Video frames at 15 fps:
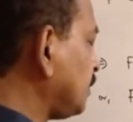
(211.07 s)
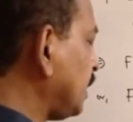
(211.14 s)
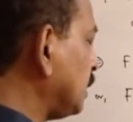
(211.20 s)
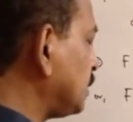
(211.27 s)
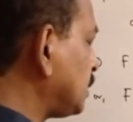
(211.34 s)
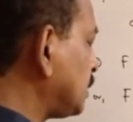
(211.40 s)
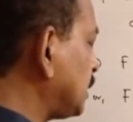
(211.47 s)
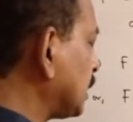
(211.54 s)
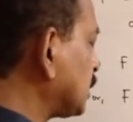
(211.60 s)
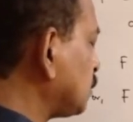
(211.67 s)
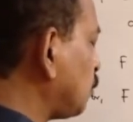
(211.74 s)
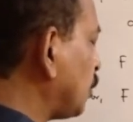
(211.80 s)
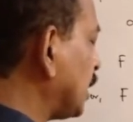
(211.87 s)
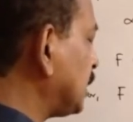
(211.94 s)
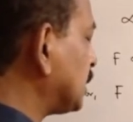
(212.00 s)

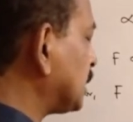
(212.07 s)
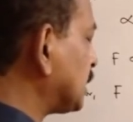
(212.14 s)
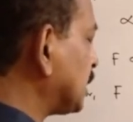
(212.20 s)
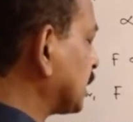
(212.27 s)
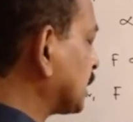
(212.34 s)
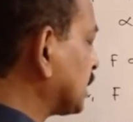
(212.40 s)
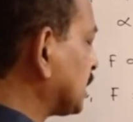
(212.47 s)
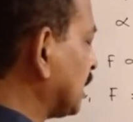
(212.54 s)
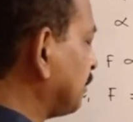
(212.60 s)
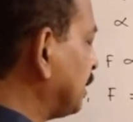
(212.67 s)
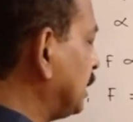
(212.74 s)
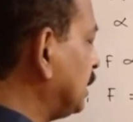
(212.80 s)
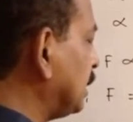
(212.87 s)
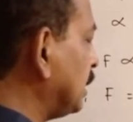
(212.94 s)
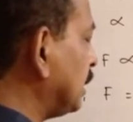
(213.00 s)

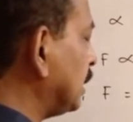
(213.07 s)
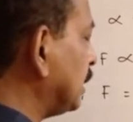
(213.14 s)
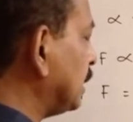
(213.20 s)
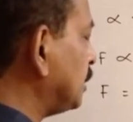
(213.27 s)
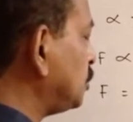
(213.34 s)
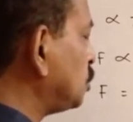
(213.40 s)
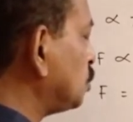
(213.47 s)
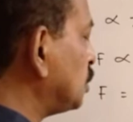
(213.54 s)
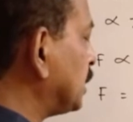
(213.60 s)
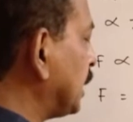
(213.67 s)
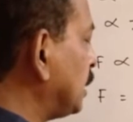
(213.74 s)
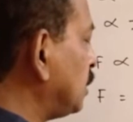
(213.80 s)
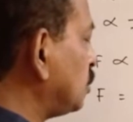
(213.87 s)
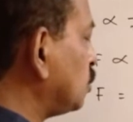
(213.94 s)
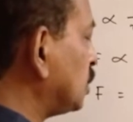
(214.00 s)
6.67 into
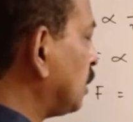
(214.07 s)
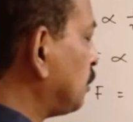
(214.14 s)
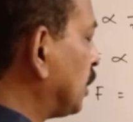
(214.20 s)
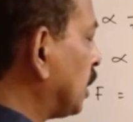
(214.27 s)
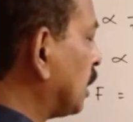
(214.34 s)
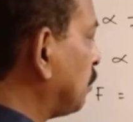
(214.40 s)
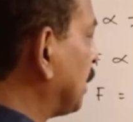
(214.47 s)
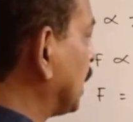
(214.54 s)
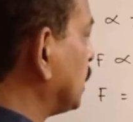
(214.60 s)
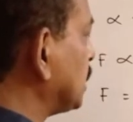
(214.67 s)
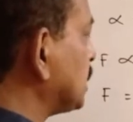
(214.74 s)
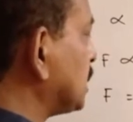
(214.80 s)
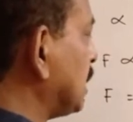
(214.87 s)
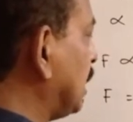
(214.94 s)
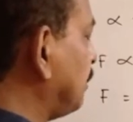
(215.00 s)
10 to the power
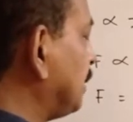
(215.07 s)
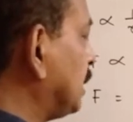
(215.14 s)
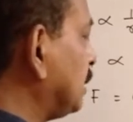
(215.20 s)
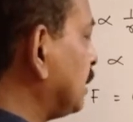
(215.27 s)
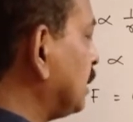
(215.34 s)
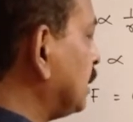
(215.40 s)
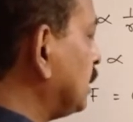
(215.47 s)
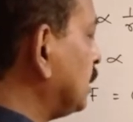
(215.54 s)
minus 11